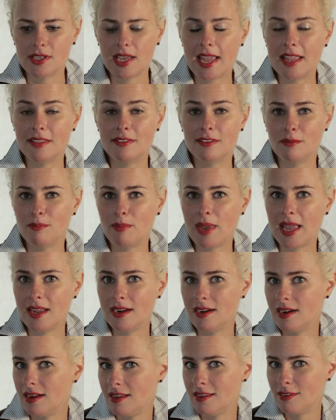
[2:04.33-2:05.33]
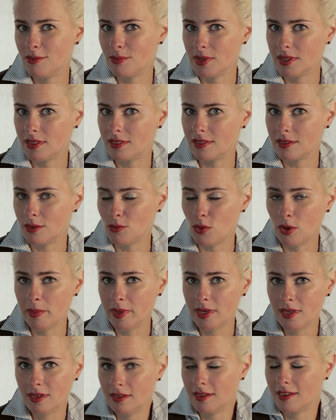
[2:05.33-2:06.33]
handsome man and he's with a
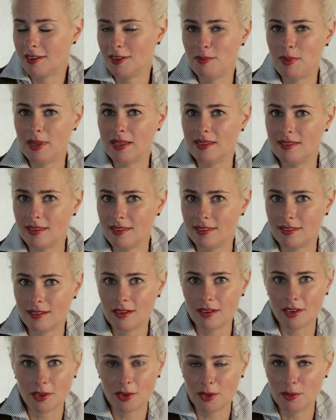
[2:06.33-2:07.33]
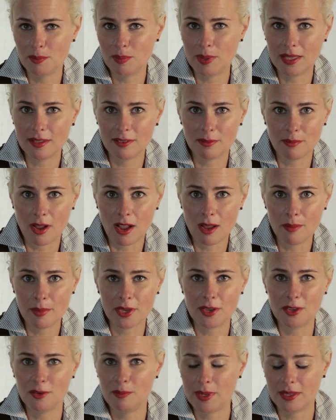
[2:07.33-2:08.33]
woman, it could be his sister, it could be his mom, it
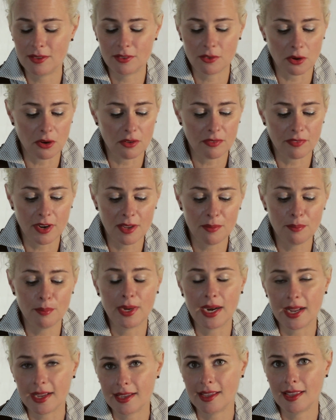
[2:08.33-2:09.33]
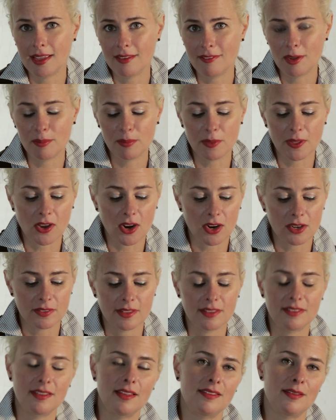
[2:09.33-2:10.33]
could be his girlfriend, but I can give him the card
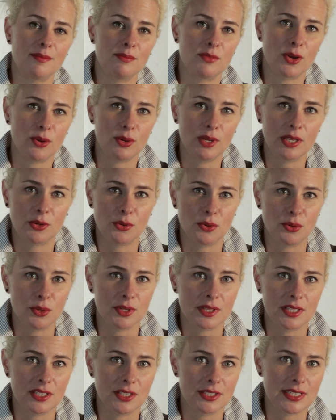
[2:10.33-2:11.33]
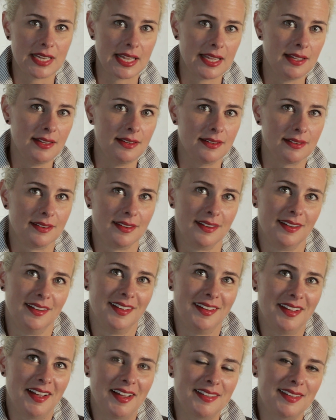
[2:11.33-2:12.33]
that says, "I'm totally cooler than your date."
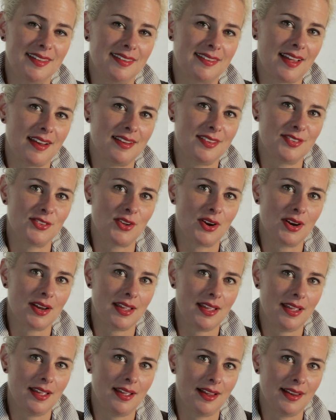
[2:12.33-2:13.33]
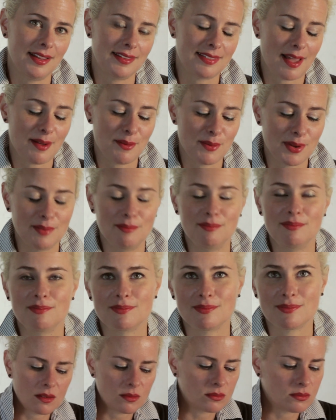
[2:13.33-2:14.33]
I think it's kind of snarky. I like that one.
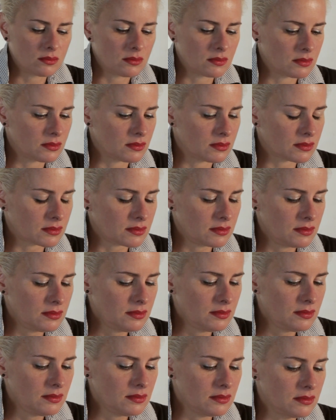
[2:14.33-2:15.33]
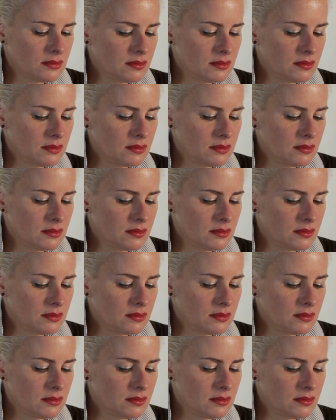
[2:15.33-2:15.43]
I've never been